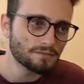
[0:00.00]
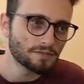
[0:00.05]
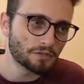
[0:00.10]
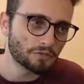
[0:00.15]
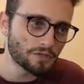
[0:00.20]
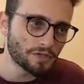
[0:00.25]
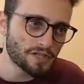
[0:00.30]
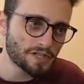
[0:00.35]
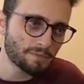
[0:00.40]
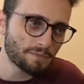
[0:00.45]

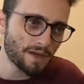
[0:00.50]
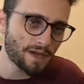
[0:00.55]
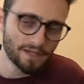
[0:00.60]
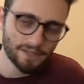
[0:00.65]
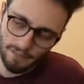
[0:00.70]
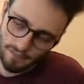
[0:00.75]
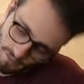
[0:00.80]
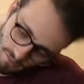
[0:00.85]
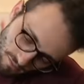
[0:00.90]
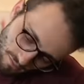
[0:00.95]

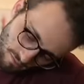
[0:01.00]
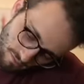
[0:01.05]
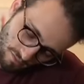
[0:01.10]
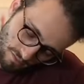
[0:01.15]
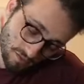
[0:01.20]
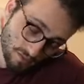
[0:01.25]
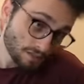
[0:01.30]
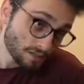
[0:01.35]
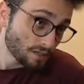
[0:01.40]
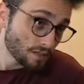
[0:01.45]
Respect.
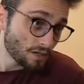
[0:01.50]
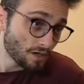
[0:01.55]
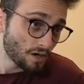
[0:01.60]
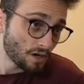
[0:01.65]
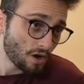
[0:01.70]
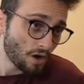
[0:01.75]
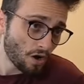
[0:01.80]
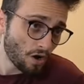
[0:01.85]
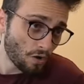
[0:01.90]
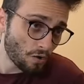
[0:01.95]

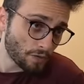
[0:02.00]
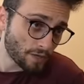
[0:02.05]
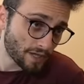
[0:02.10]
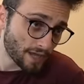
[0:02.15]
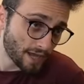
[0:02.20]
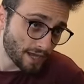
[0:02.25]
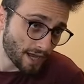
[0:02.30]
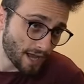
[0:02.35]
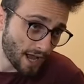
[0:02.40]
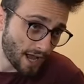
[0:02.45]

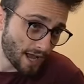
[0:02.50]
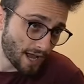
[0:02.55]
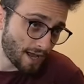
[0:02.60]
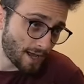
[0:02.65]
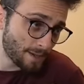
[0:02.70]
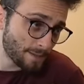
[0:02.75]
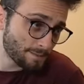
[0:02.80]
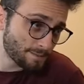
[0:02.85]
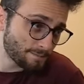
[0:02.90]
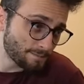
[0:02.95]
Okay,
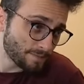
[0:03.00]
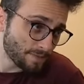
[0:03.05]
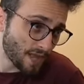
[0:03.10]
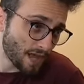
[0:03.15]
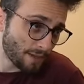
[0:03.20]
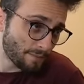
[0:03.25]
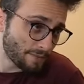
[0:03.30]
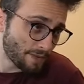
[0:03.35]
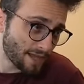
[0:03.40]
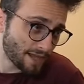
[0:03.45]
um,
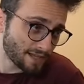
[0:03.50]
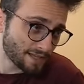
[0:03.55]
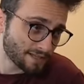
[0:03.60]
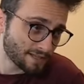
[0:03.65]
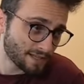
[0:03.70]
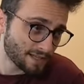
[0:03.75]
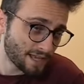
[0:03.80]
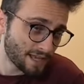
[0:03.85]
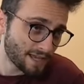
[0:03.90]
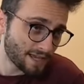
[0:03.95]
I'm not
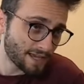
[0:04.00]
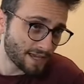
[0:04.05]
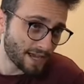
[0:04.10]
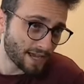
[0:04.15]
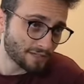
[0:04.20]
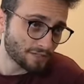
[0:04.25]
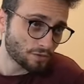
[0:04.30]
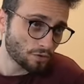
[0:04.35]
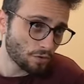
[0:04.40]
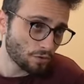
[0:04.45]
gonna lie.
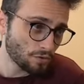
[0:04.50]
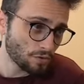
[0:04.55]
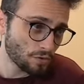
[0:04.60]
I don't